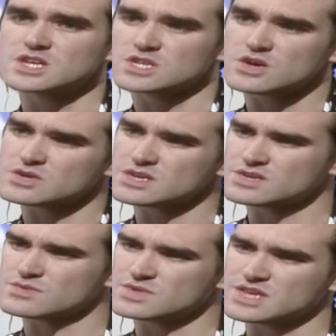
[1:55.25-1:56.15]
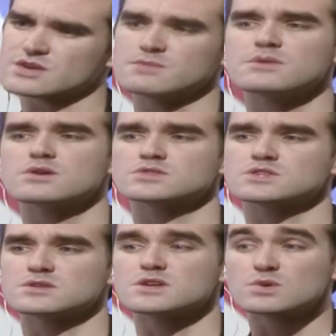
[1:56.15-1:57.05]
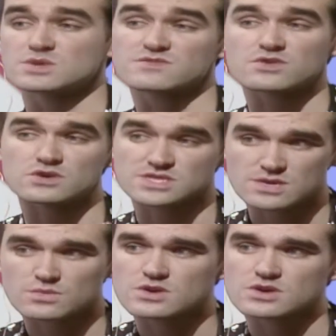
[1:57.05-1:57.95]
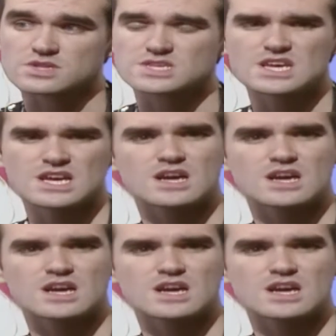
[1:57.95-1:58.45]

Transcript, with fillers: totally without emotion, which of course they weren't,